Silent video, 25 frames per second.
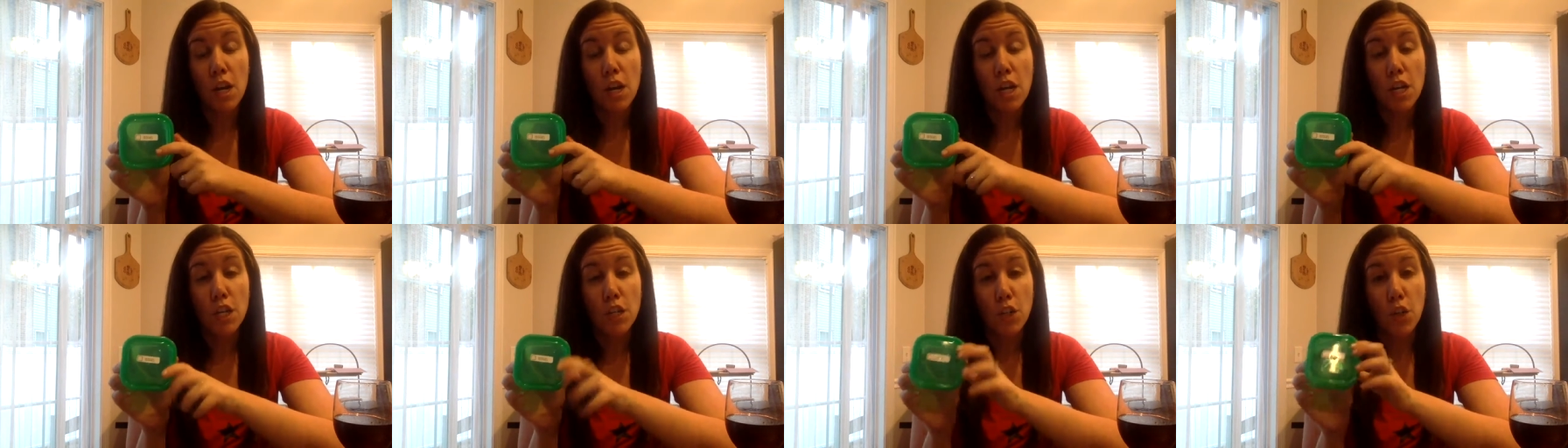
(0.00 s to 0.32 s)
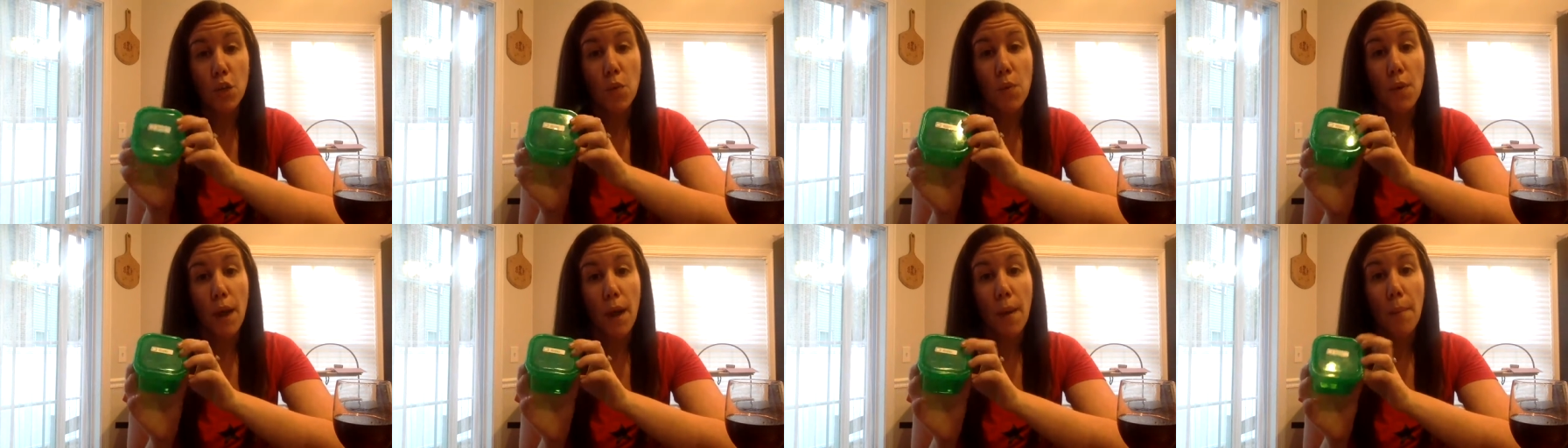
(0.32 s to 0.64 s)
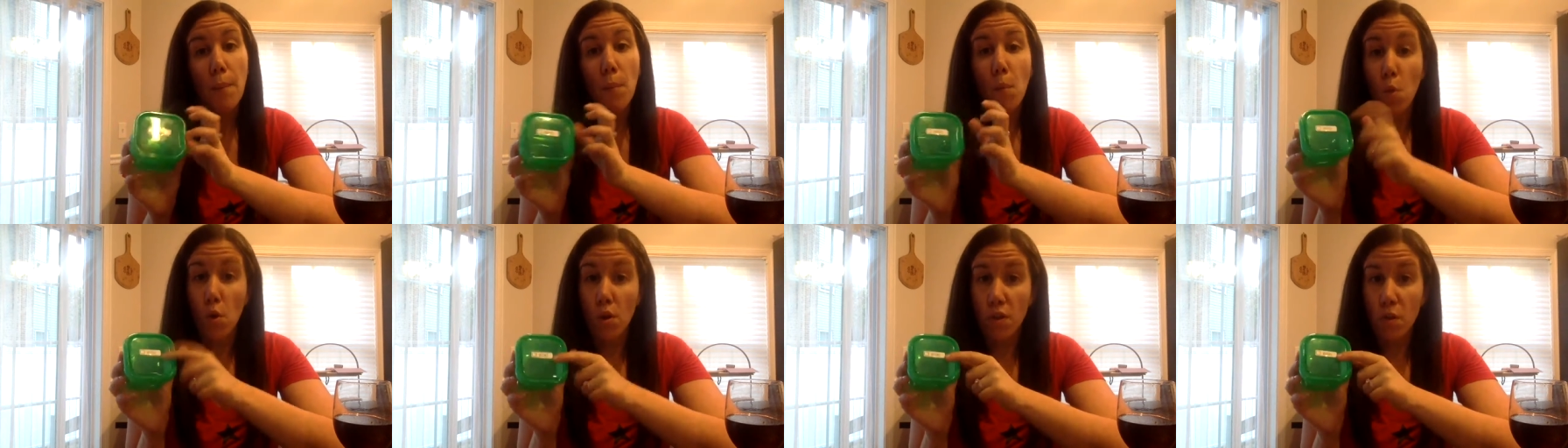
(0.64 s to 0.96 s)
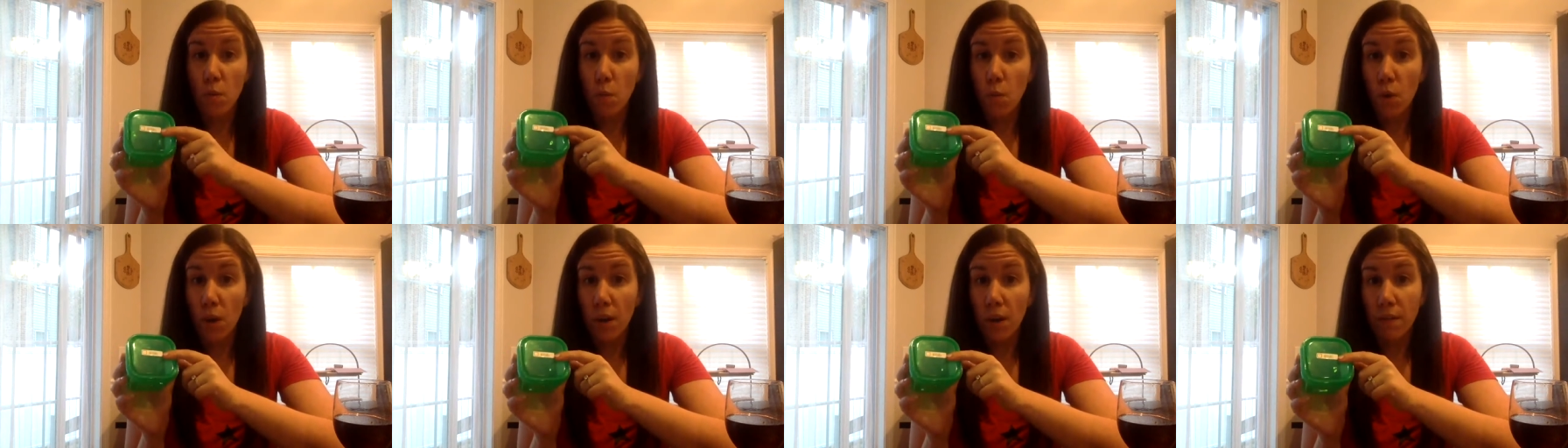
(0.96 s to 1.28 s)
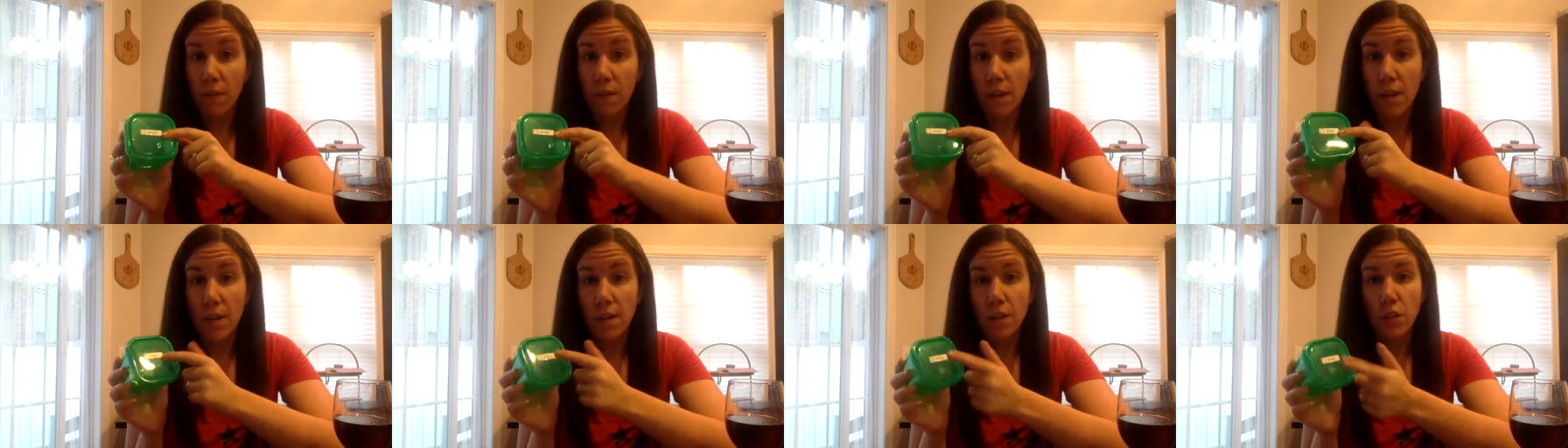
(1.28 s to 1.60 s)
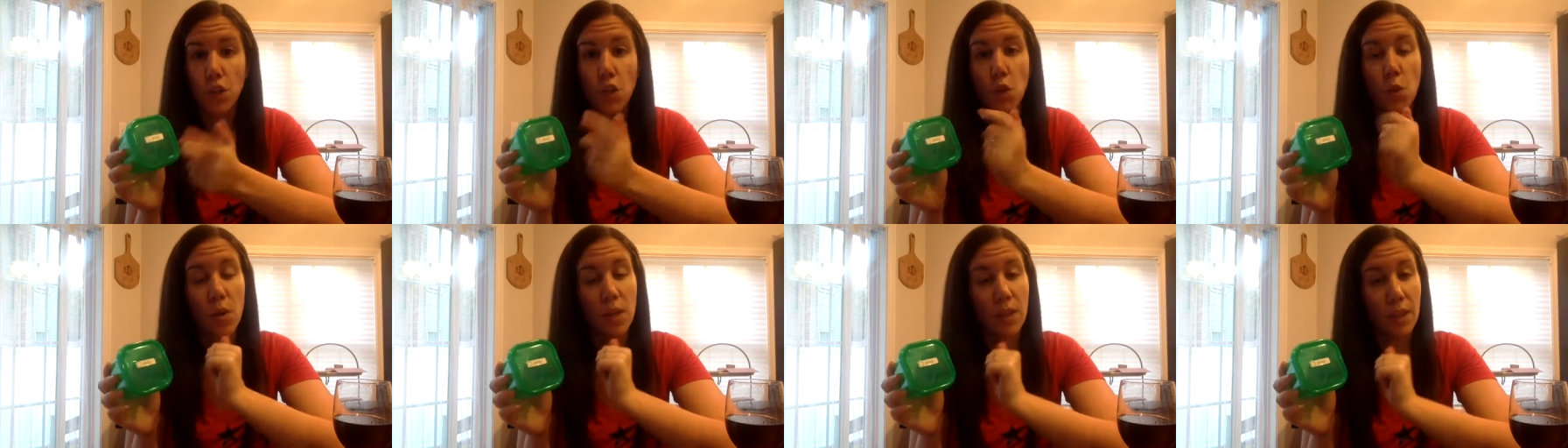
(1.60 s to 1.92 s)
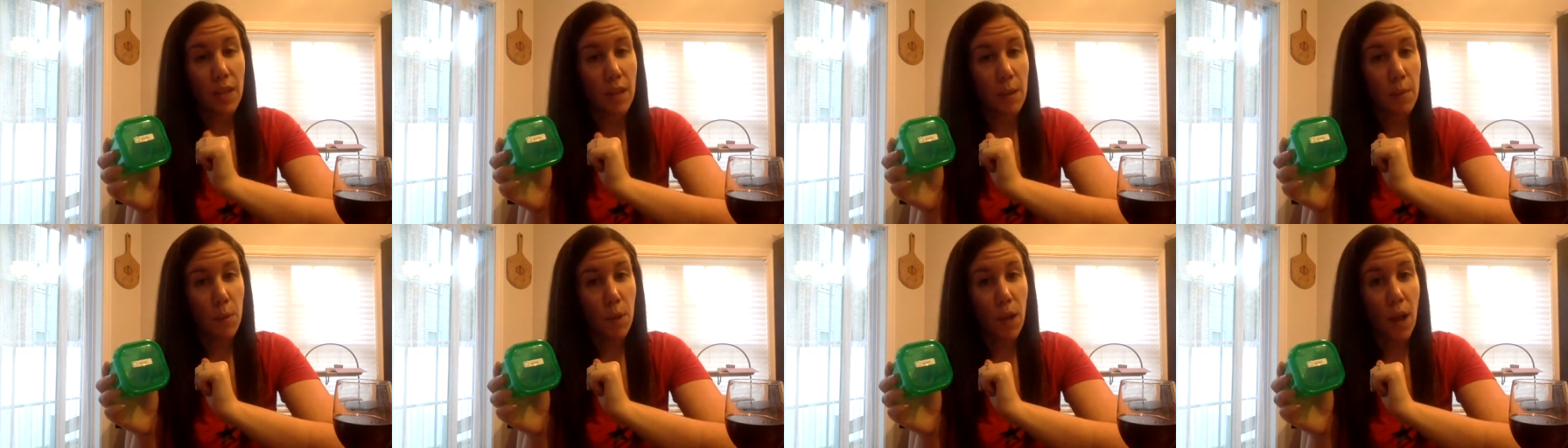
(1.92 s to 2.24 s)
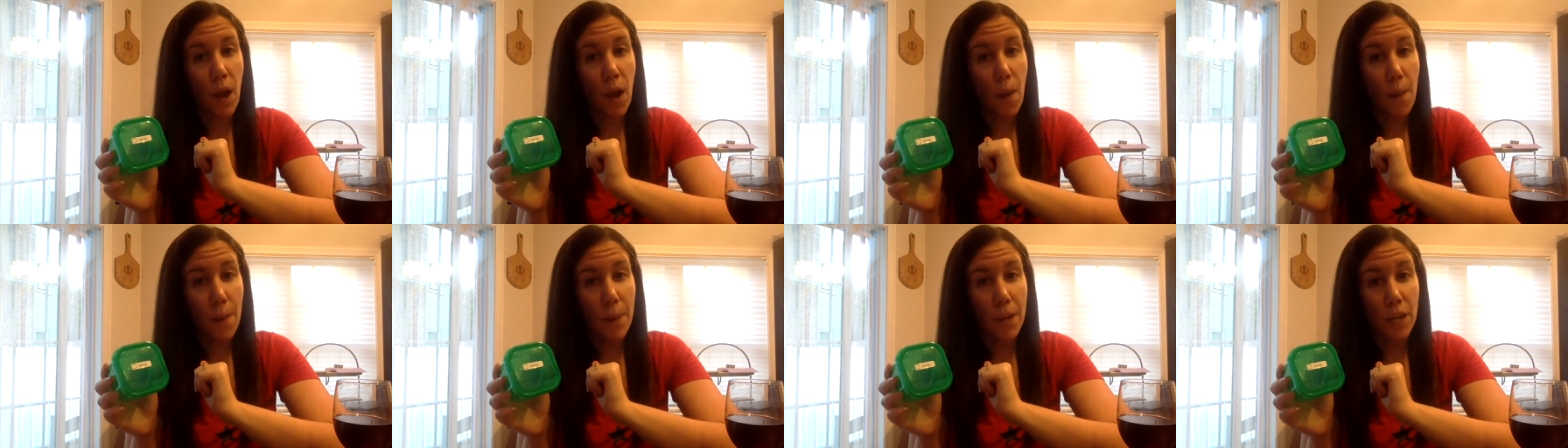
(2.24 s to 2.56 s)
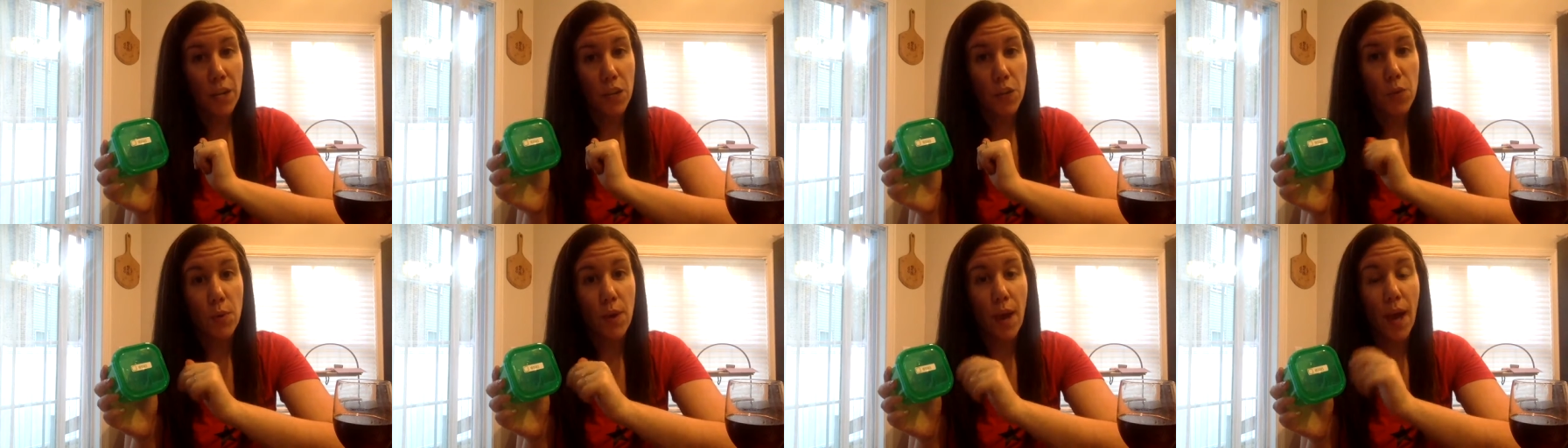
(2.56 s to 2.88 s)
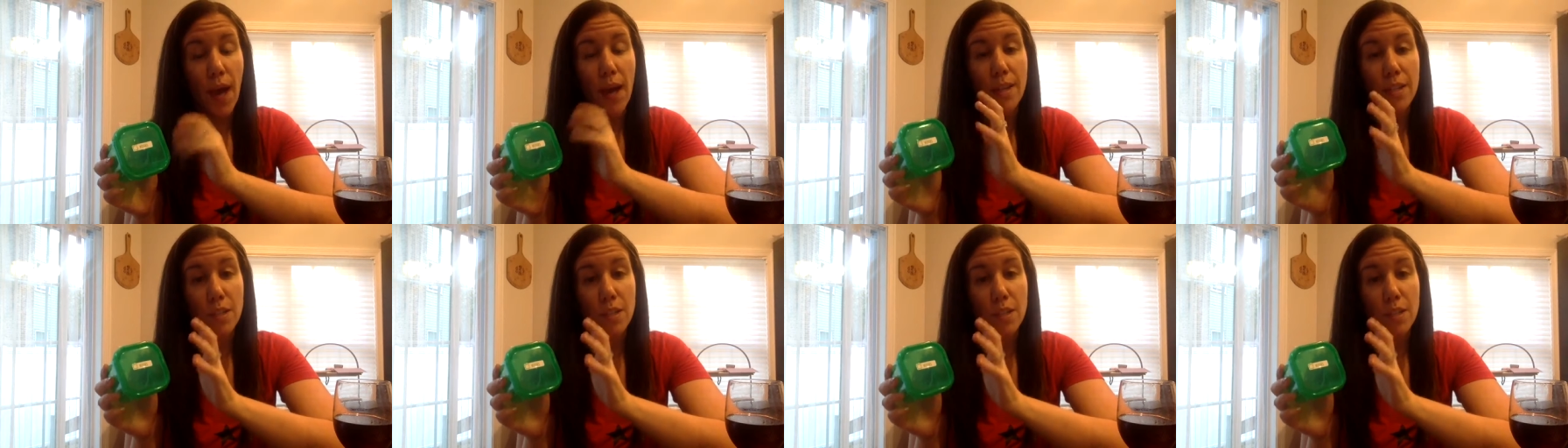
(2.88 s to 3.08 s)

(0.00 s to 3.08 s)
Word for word: So you get more than one of these. So you can label how many you get